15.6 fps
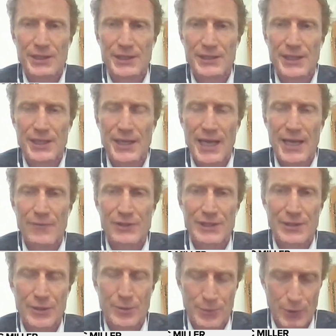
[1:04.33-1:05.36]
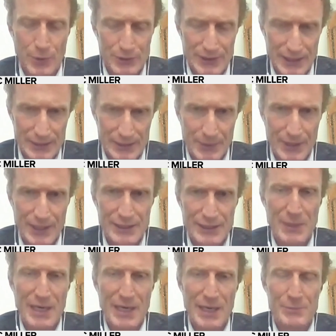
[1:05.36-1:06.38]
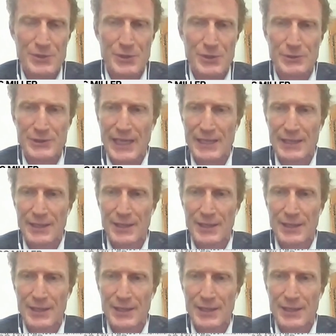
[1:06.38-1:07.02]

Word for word: This isn't an adversarial process, but it has become so,